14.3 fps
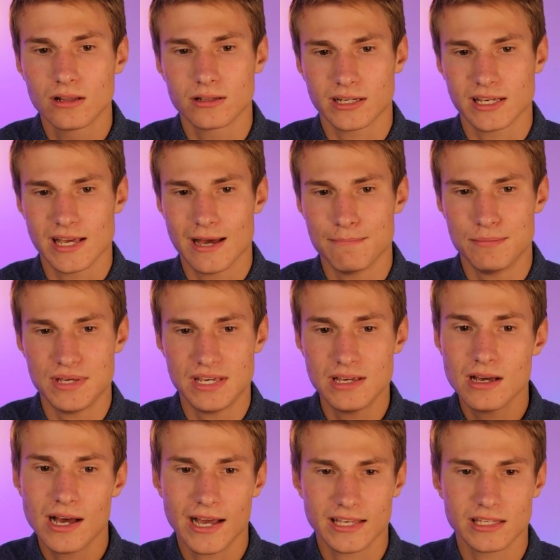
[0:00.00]
Looking at
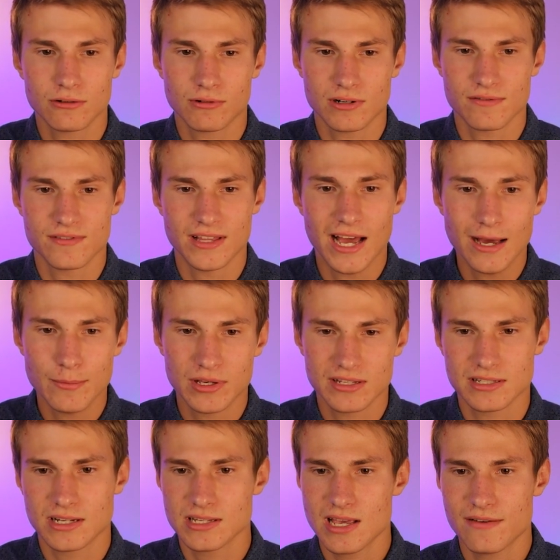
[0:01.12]
B, I can get rid of that
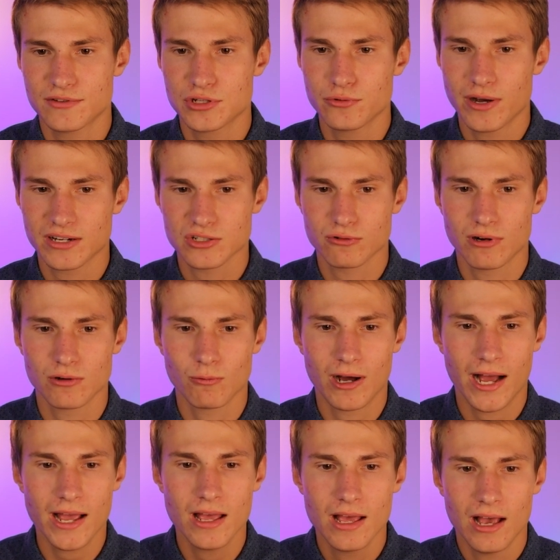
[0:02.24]
because it doesn't have 2x squared
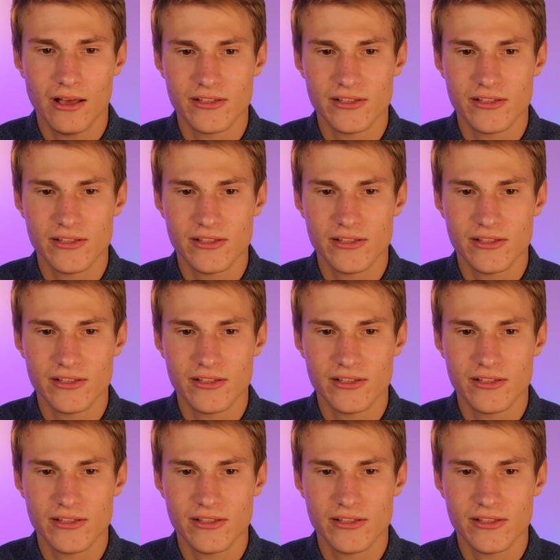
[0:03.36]
y.